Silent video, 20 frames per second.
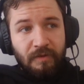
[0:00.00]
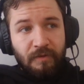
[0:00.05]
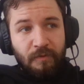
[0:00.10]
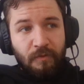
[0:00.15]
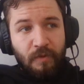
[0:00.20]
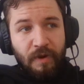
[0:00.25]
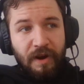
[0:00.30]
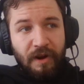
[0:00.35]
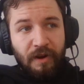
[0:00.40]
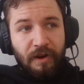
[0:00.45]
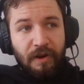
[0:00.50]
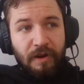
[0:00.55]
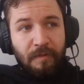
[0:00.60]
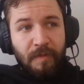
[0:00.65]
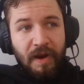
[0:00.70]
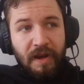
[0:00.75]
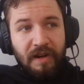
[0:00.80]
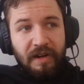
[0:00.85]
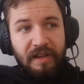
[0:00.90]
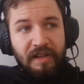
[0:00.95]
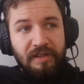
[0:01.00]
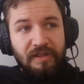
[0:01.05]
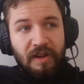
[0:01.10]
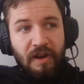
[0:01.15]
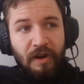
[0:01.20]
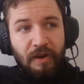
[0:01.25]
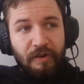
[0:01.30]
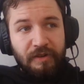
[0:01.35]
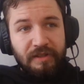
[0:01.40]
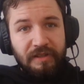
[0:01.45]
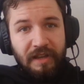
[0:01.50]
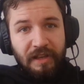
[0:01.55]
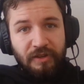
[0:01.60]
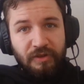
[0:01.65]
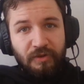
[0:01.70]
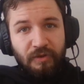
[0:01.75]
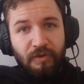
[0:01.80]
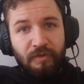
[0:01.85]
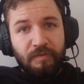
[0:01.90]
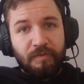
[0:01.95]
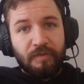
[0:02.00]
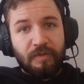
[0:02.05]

where commodities are essential.